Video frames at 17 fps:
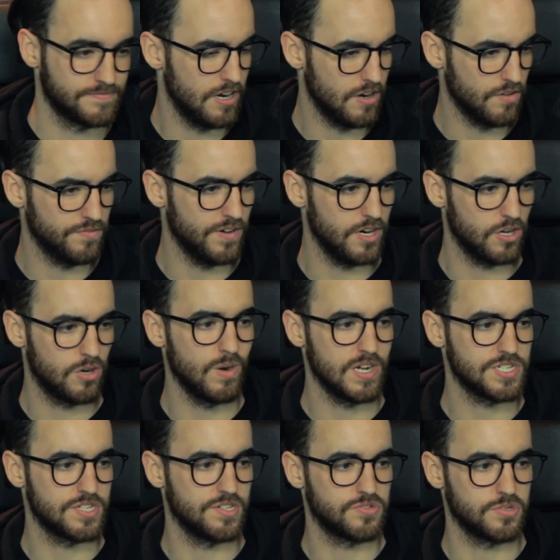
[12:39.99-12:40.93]
And our final
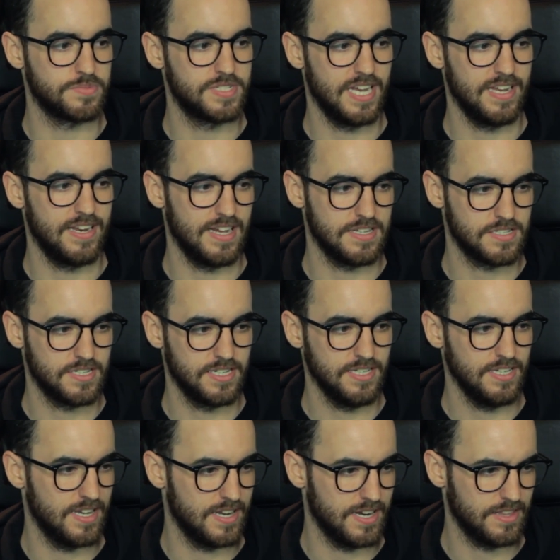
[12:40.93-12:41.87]
question is from Ted
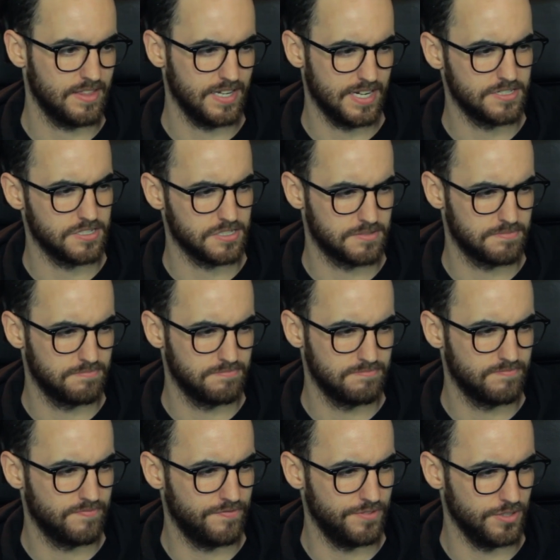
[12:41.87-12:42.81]
Hessing, and I think I just
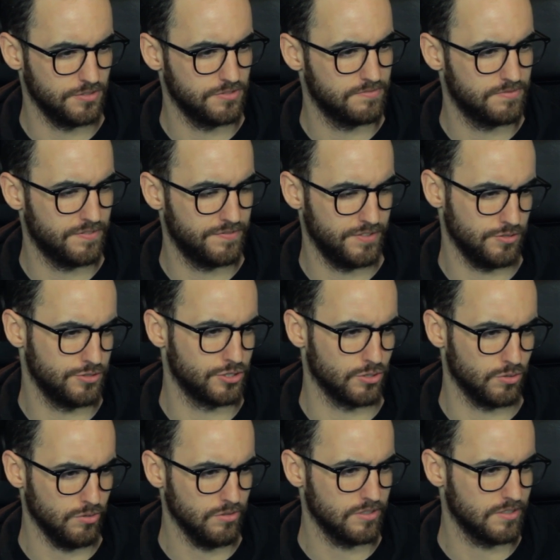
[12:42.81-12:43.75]
fulfilled
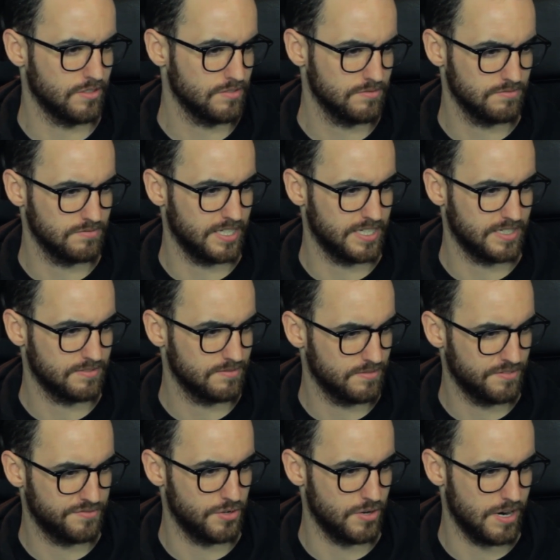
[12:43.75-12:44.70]
your order like
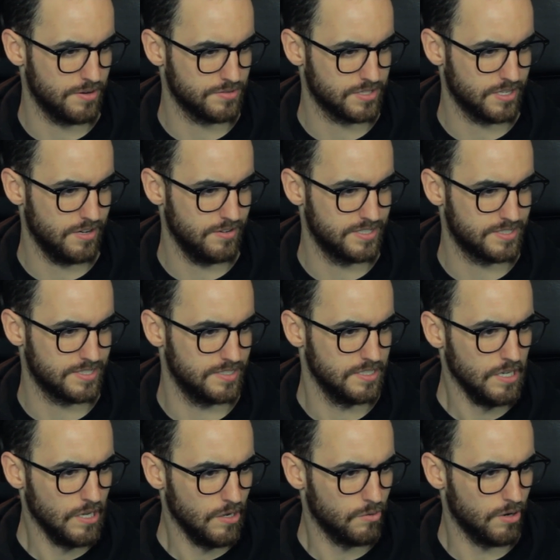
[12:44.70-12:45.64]
a few hours ago. He said,
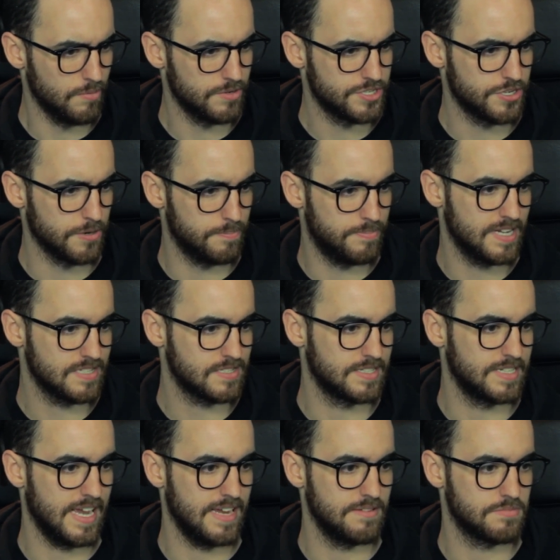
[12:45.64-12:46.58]
what was your
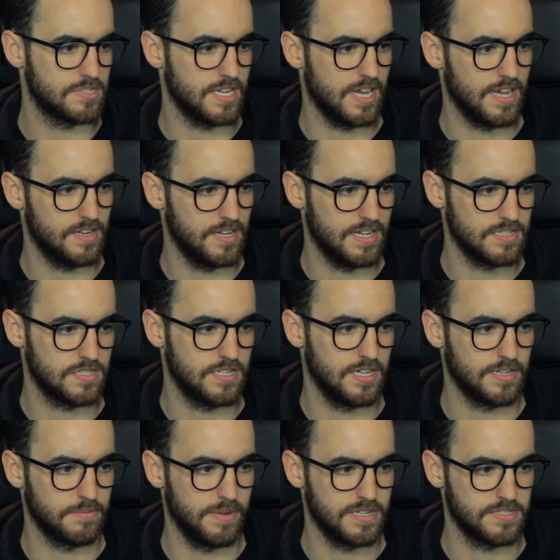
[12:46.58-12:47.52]
best game stat?
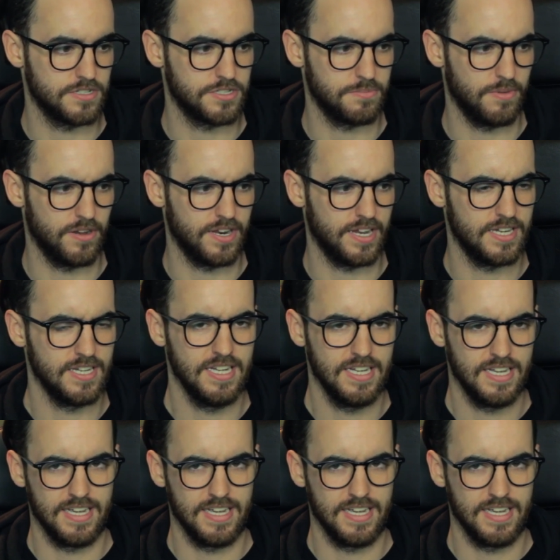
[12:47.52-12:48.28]
Hashtag Message Monday.